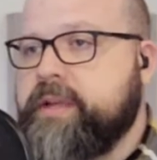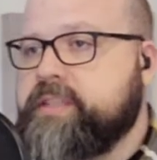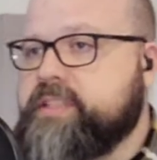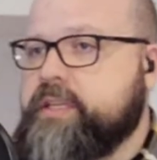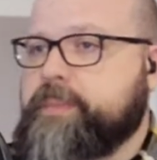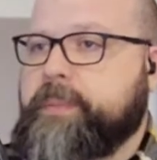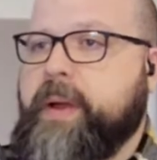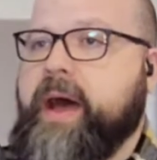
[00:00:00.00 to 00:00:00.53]

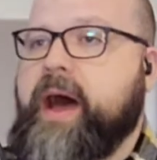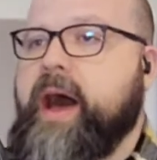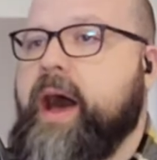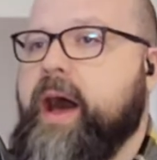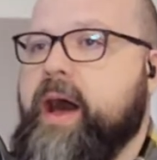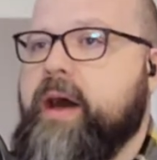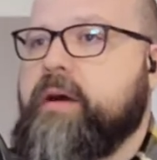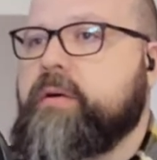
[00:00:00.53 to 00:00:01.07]
the
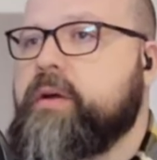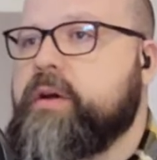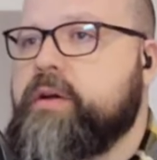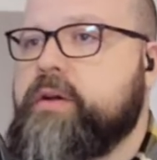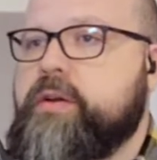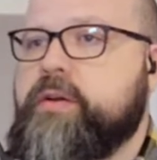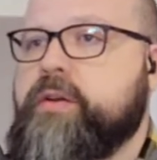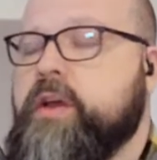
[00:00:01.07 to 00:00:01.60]
power
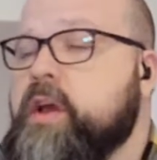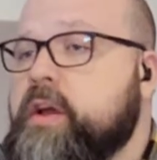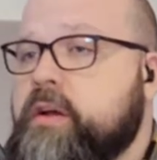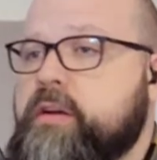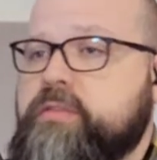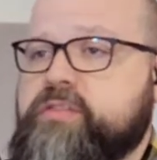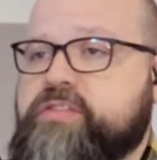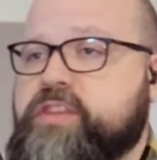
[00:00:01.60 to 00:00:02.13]

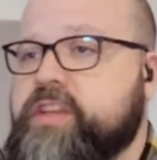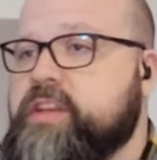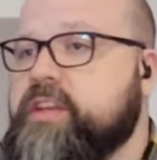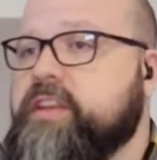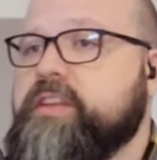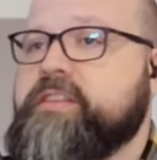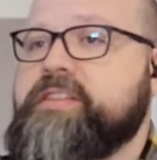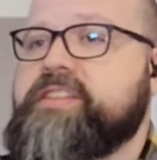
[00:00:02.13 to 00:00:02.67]
of sin
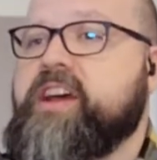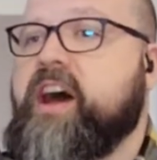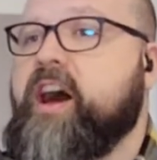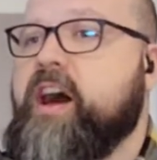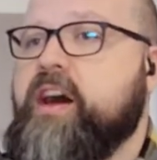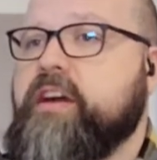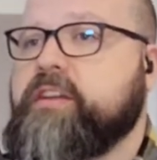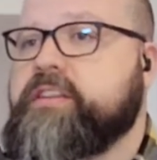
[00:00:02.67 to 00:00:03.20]
and
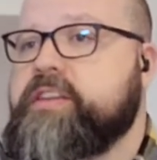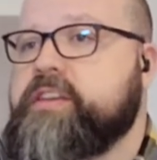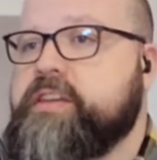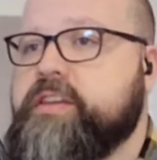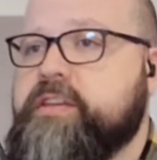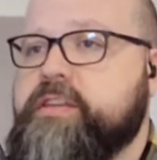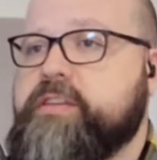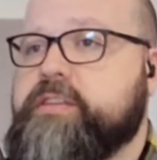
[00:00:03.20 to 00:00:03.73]

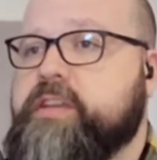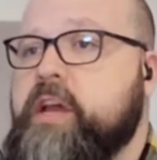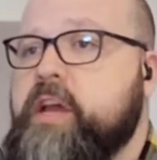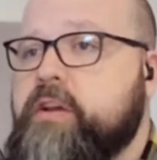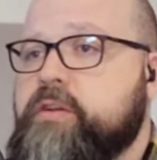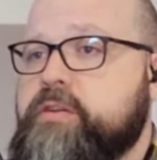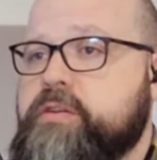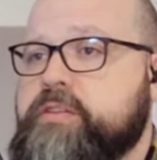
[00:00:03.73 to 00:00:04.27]
darkness,
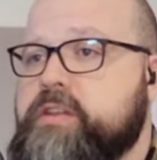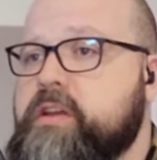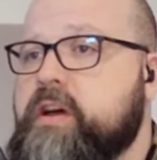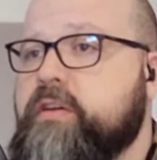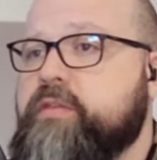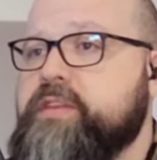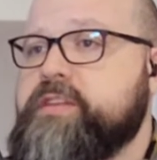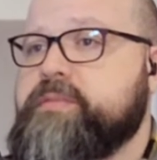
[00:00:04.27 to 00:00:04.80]
whose
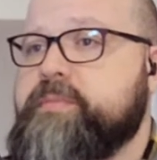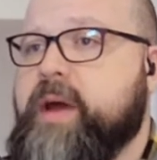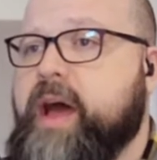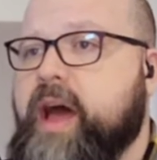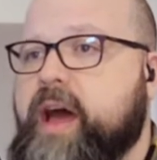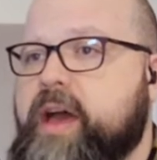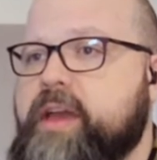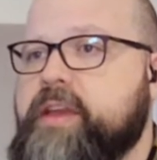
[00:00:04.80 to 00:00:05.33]
love is
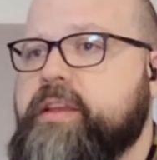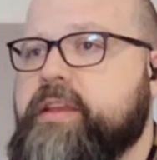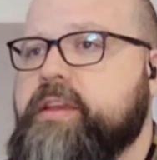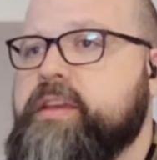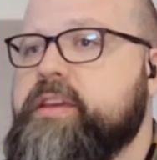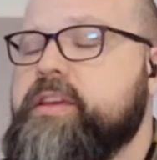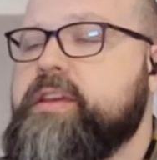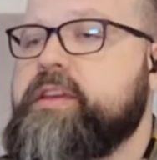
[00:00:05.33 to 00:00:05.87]
mighty